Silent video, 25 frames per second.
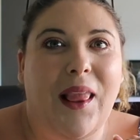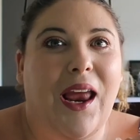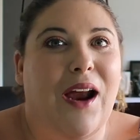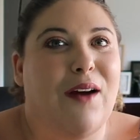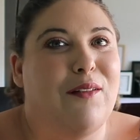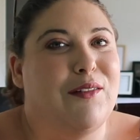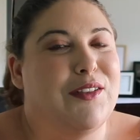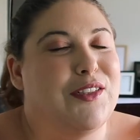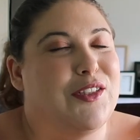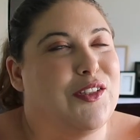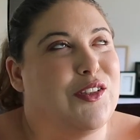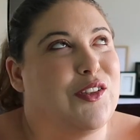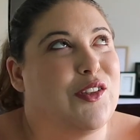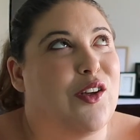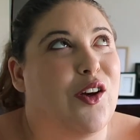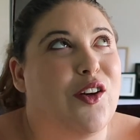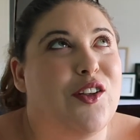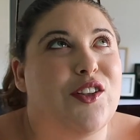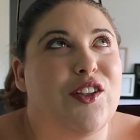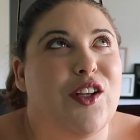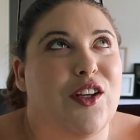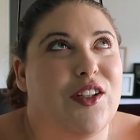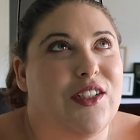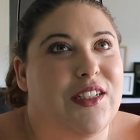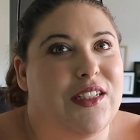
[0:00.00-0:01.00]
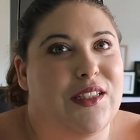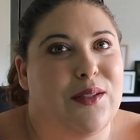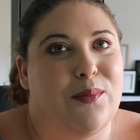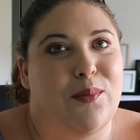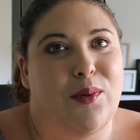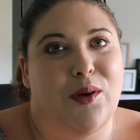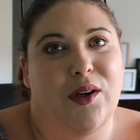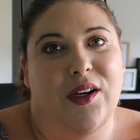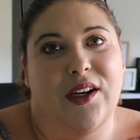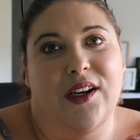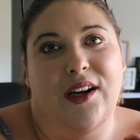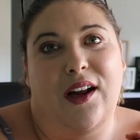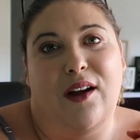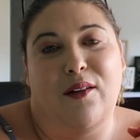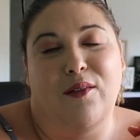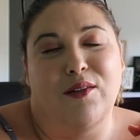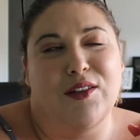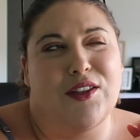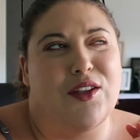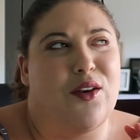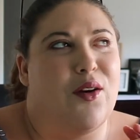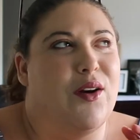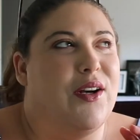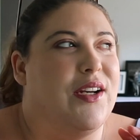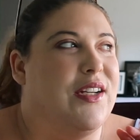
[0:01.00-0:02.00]
I was so, so disappointed. I
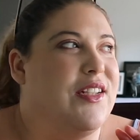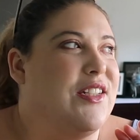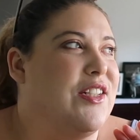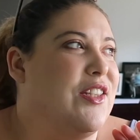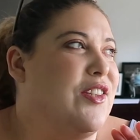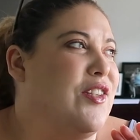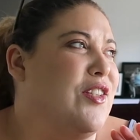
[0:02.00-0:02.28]
was going into